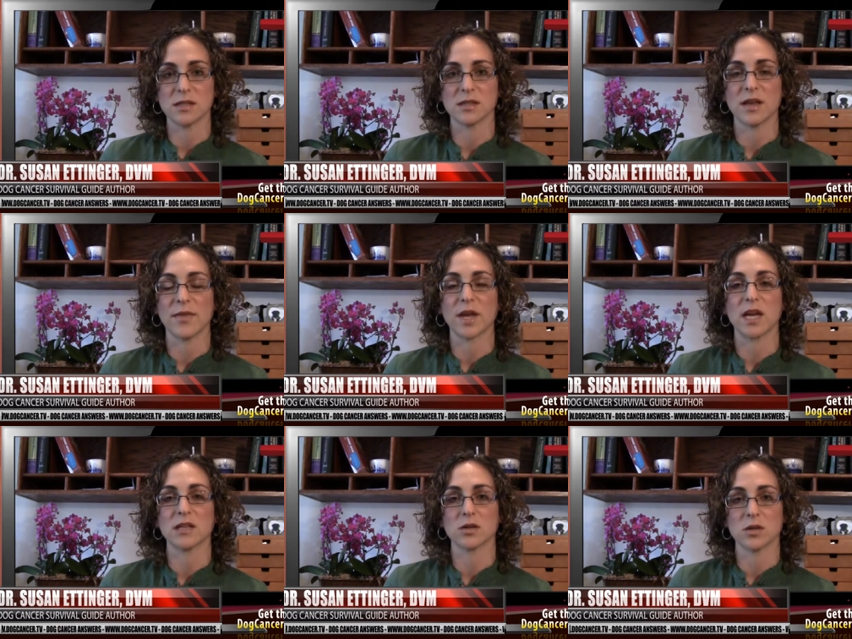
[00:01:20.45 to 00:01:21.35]
is that the
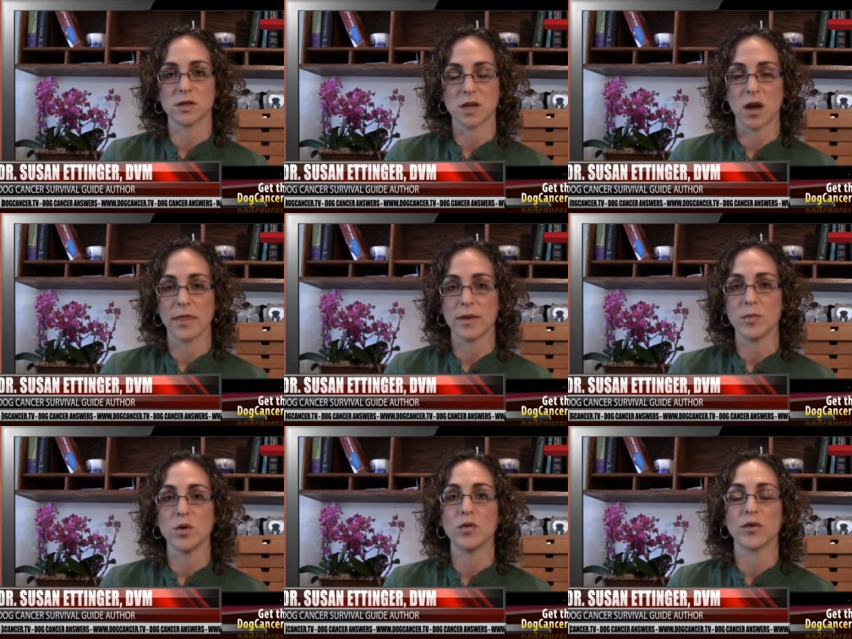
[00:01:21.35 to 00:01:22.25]
cancer is on the
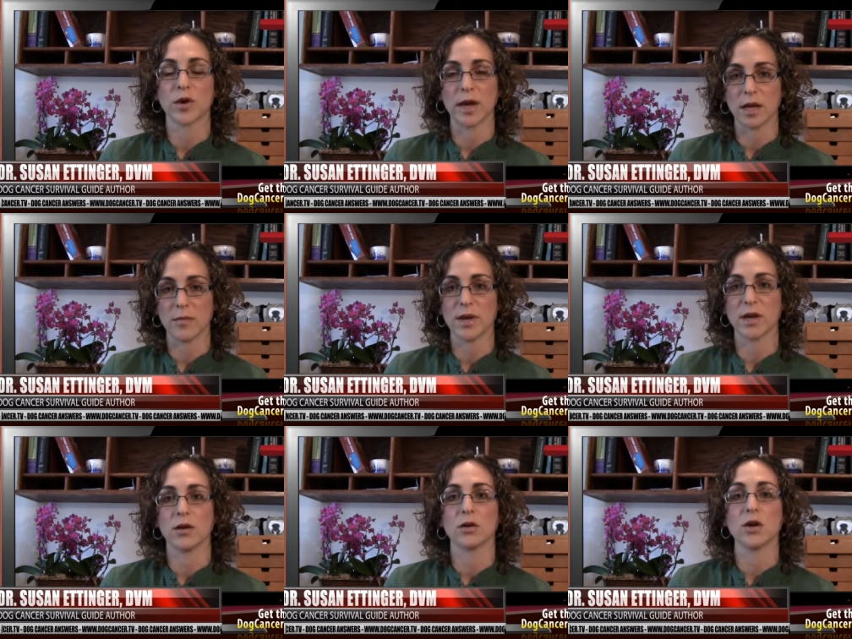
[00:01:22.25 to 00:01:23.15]
move or getting
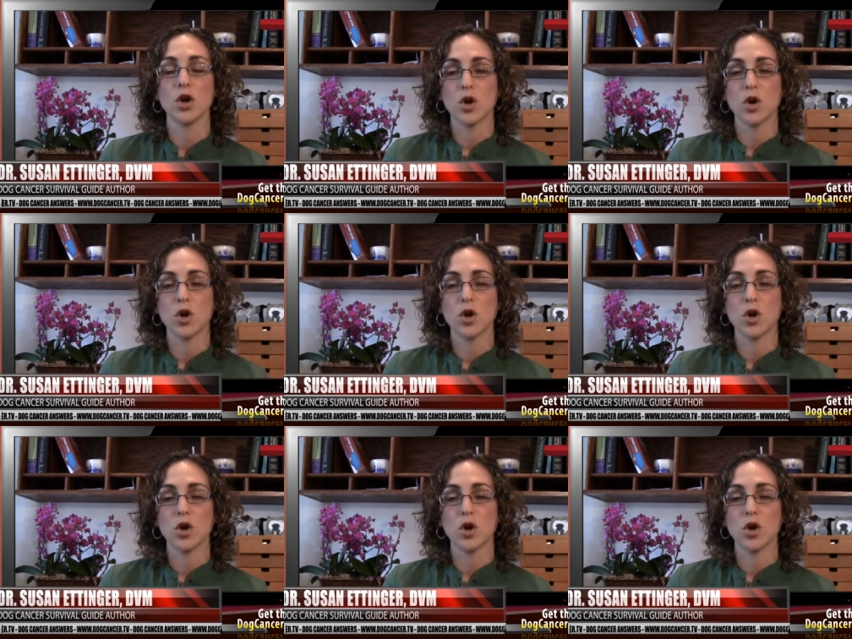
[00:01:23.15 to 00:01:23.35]
bigger